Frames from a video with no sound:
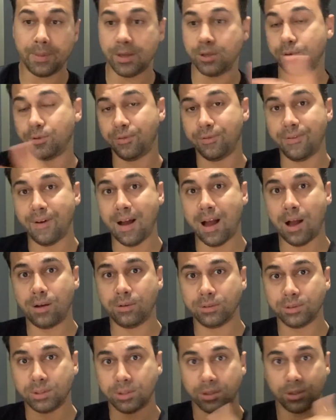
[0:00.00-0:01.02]

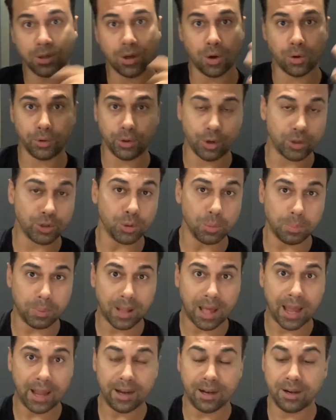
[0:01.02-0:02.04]
found on your
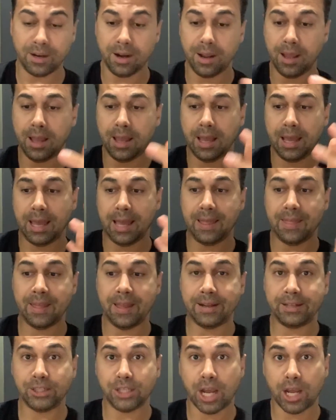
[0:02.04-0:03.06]
supplier, and
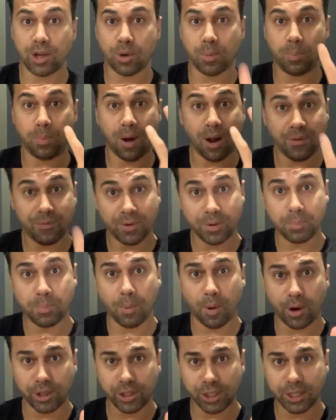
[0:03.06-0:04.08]
then check your profit
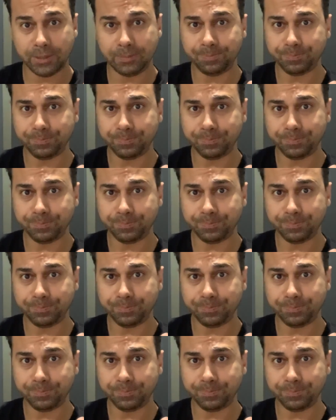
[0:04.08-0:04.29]
margin